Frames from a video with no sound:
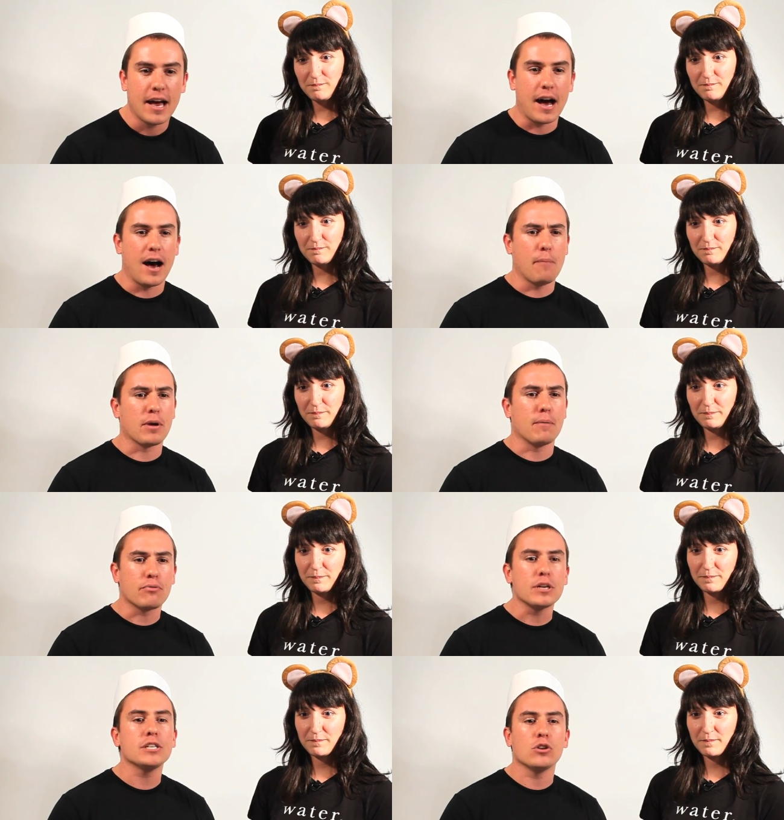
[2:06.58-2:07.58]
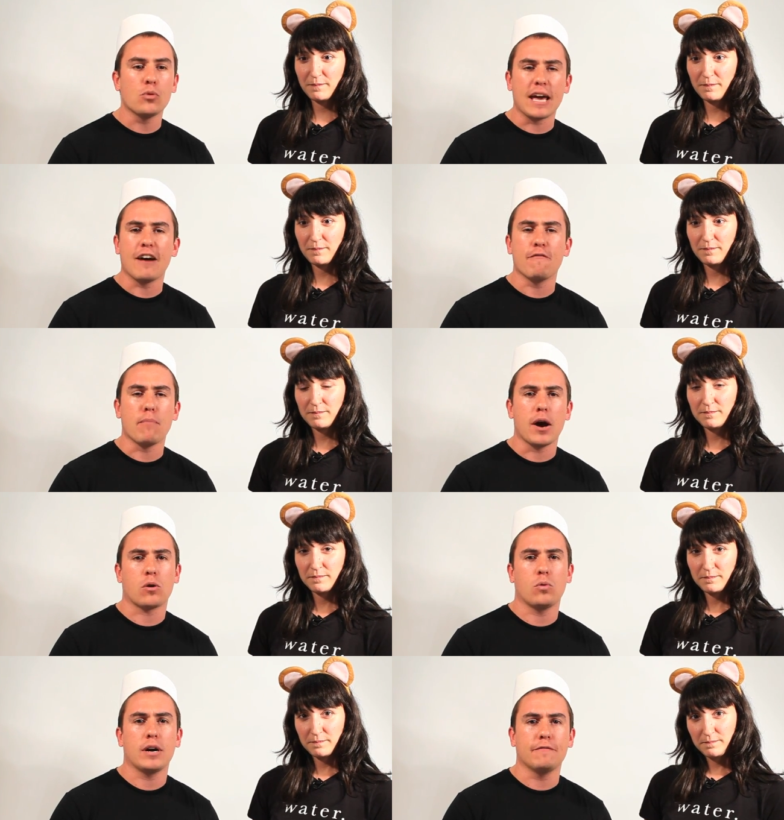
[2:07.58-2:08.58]
Speaker 1: uh, but I'm pretty sure we have
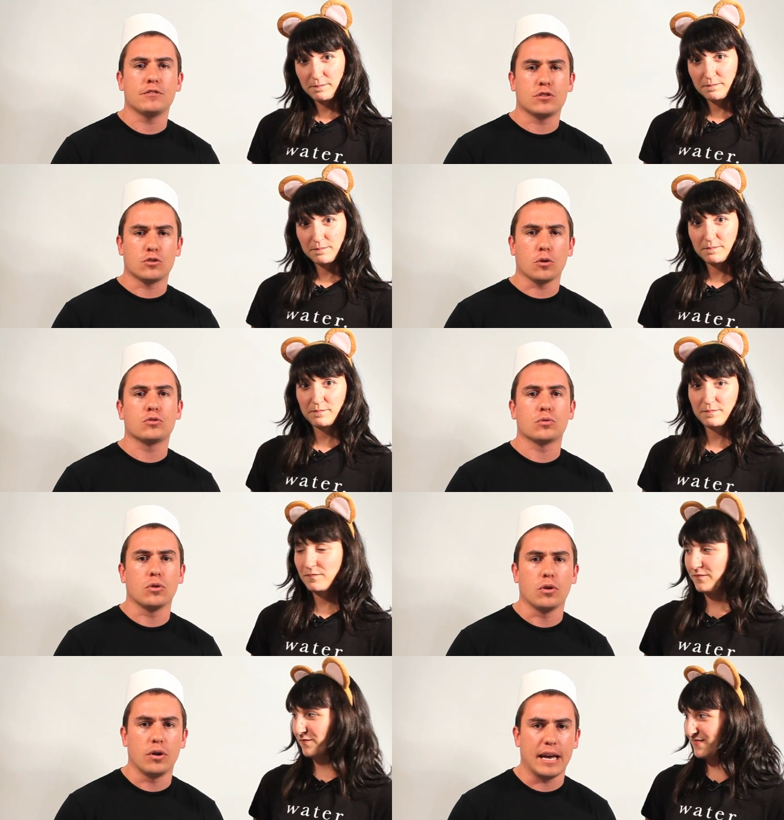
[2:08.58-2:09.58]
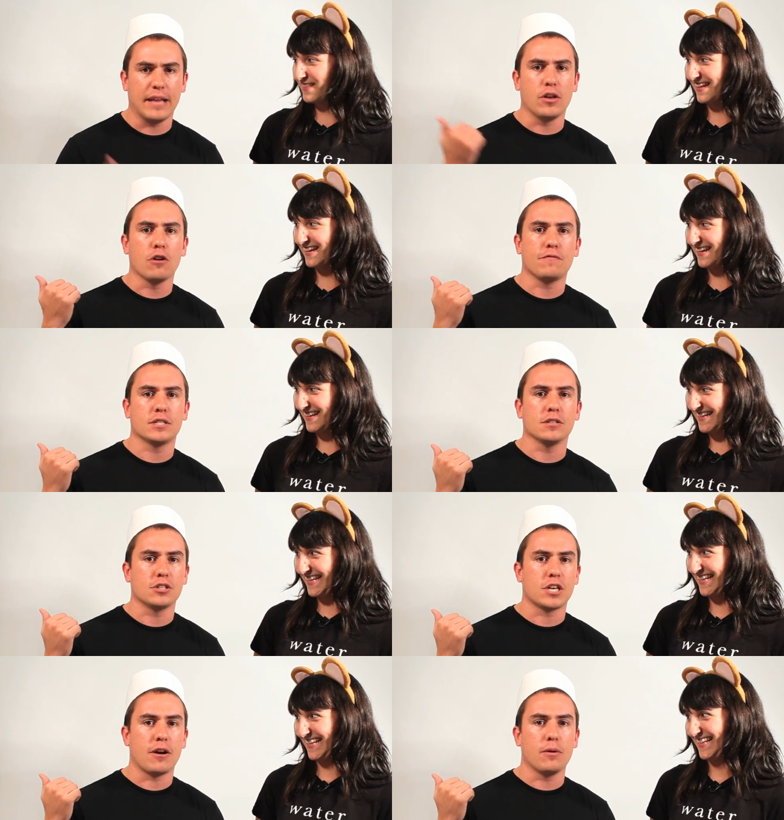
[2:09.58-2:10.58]
microwave sock drawer in the office still
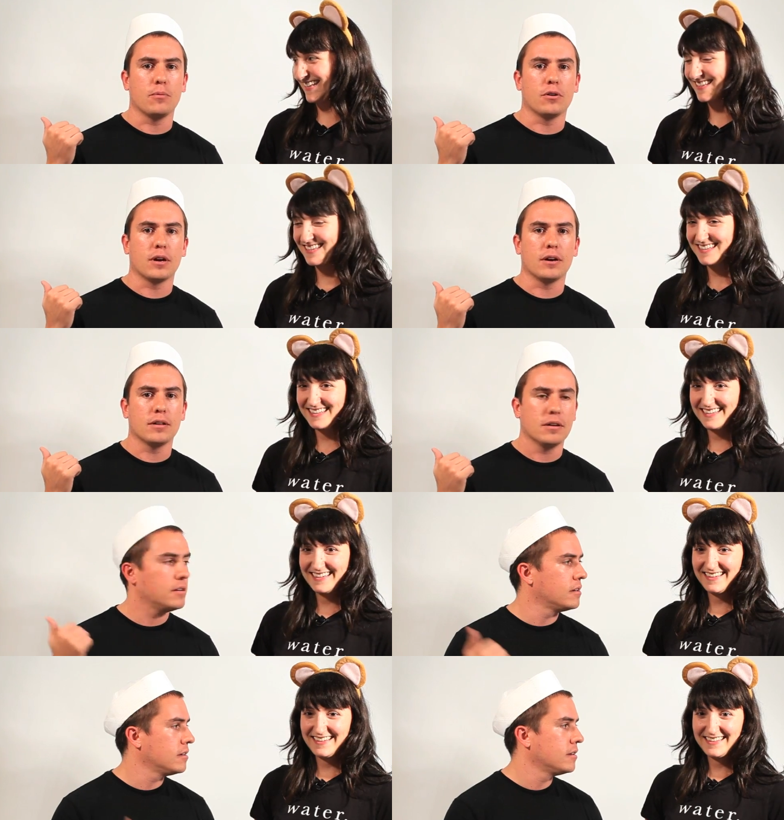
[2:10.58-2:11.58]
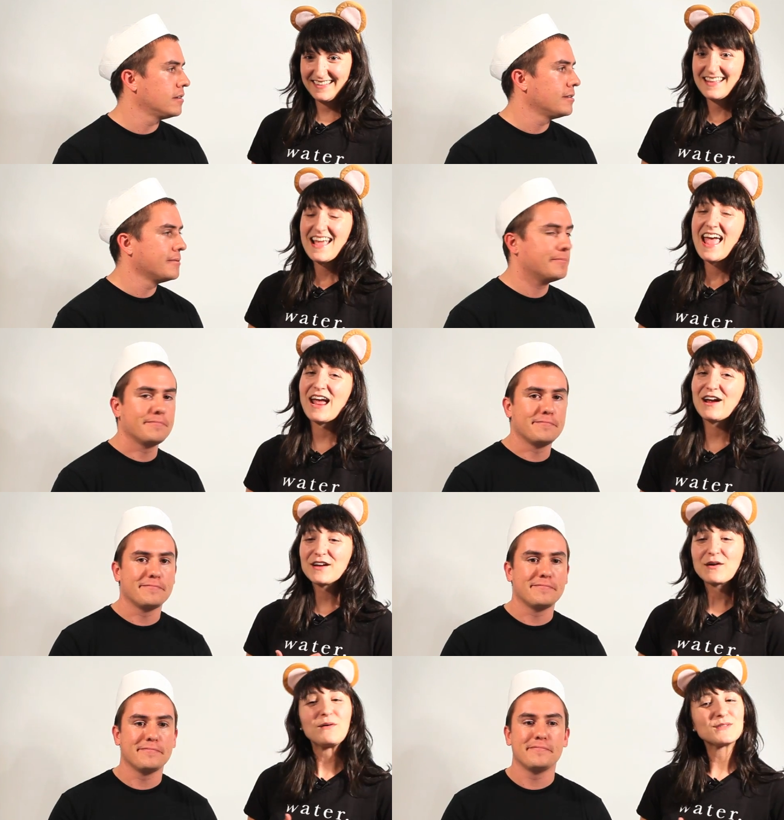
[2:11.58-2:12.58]
at Charity Water.
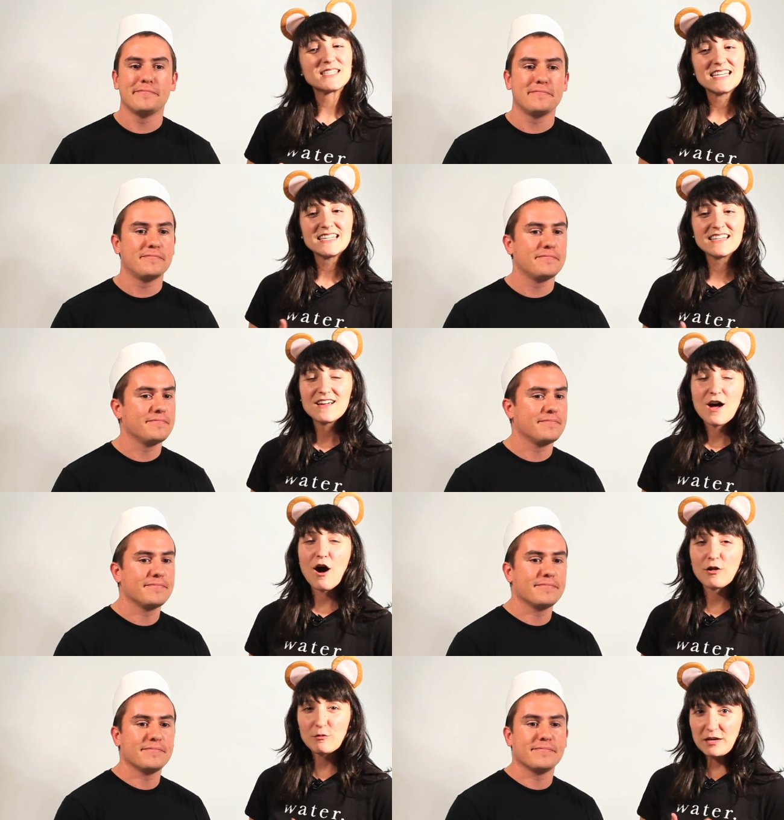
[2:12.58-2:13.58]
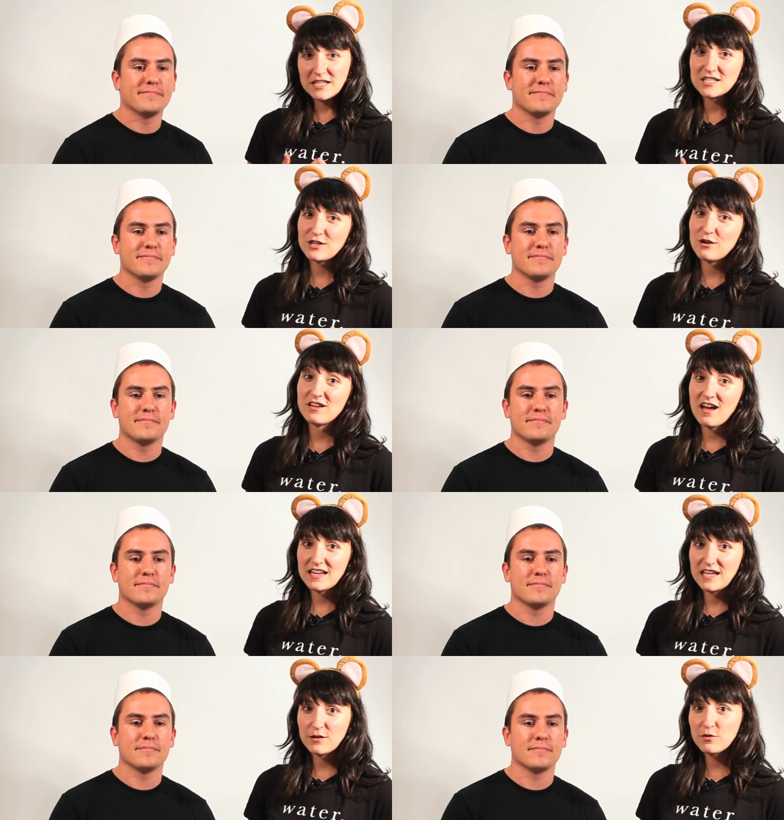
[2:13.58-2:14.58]
Speaker 2: Eric Olson, all opinions are
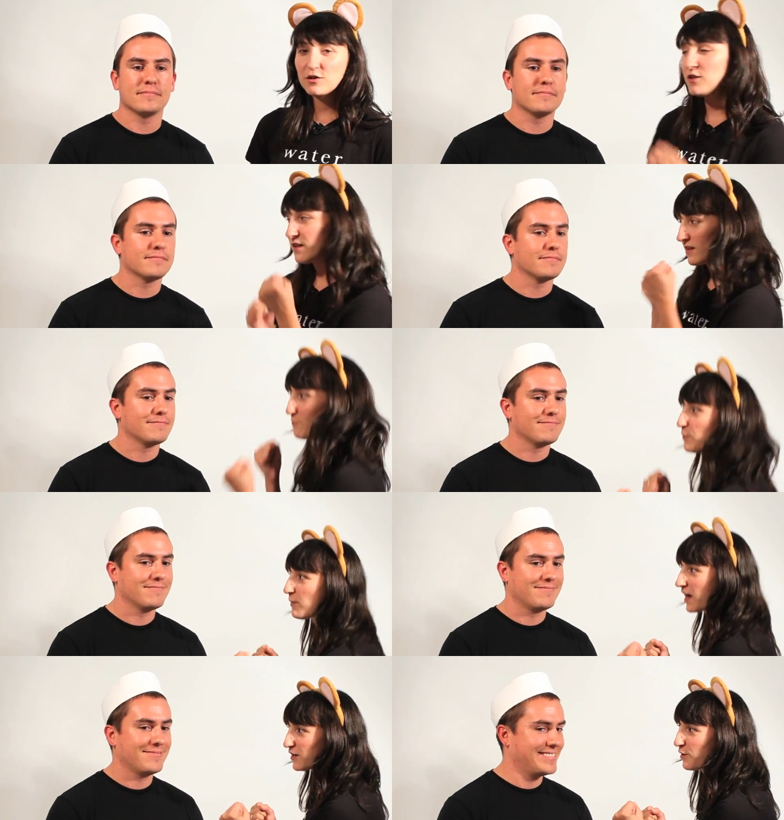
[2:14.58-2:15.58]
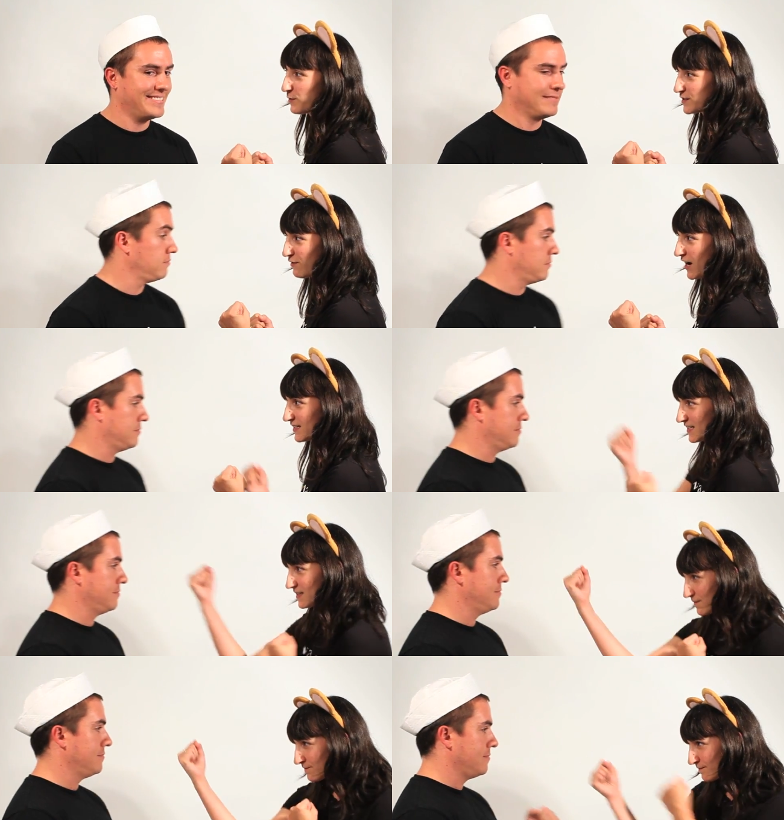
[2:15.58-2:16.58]
not equal, but mine are always
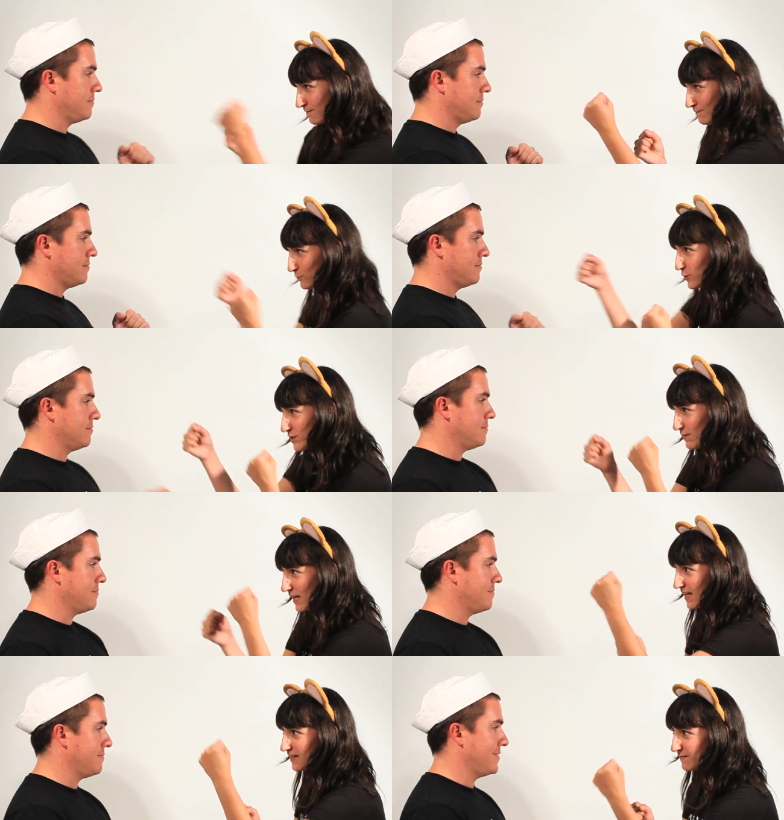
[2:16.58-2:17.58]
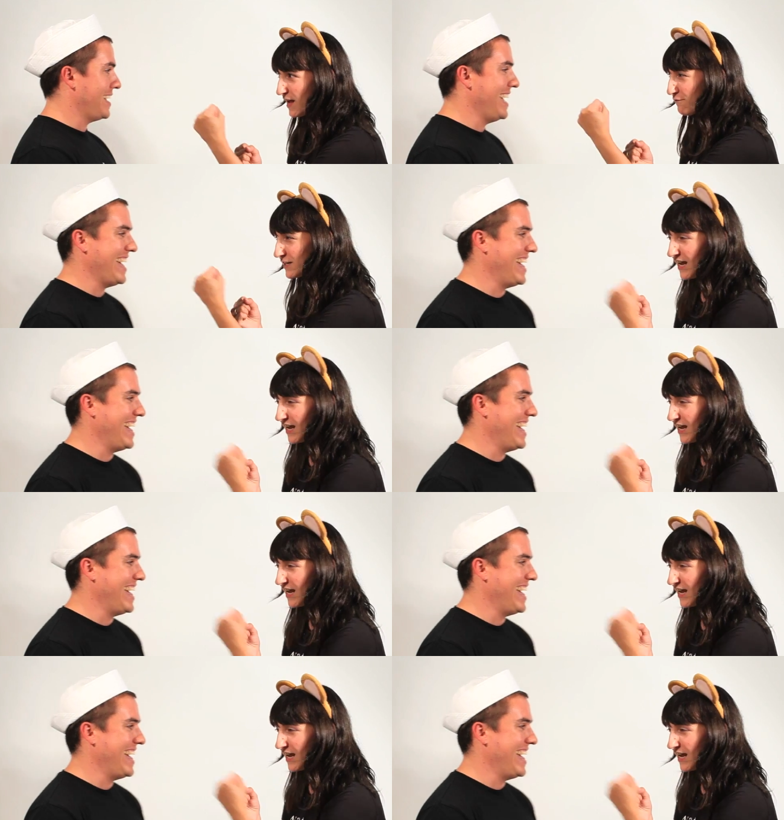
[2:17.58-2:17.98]
right. We're debating every